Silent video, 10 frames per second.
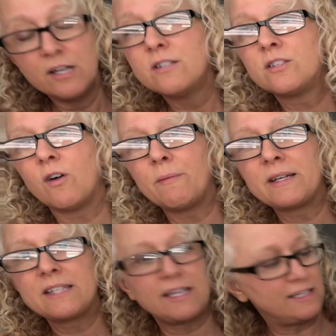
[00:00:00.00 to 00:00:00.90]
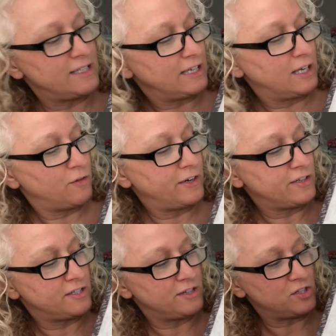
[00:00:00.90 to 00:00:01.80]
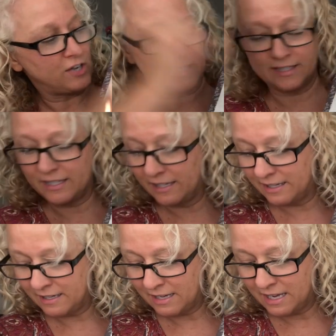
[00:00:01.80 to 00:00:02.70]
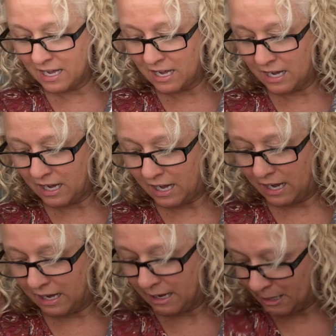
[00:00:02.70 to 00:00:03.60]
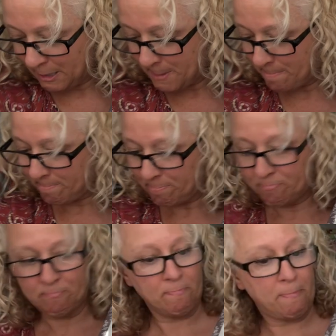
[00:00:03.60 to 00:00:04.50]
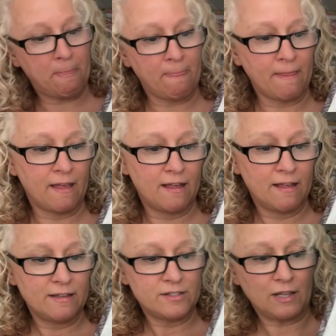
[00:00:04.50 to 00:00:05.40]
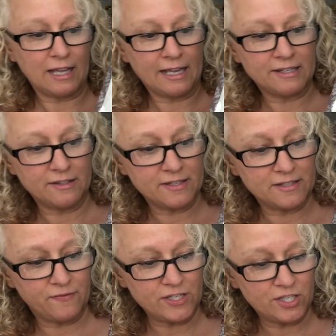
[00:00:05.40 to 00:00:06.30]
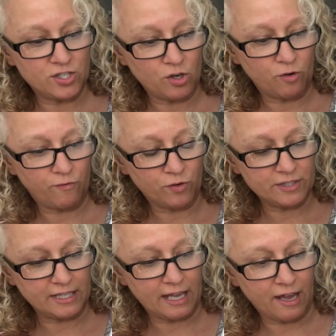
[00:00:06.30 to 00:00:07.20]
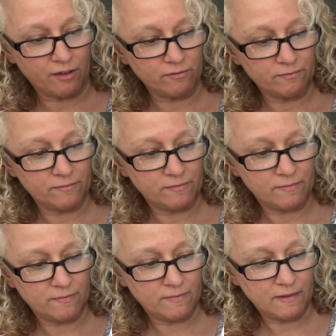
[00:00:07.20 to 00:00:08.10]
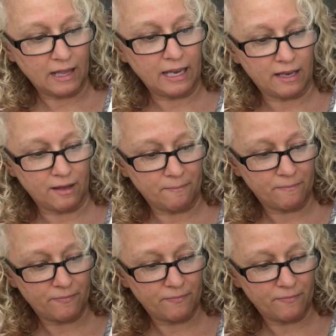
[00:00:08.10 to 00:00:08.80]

so I'm excited to get over here to the dress. Um, so like I said, this is Vintage oat 14 Count Aida,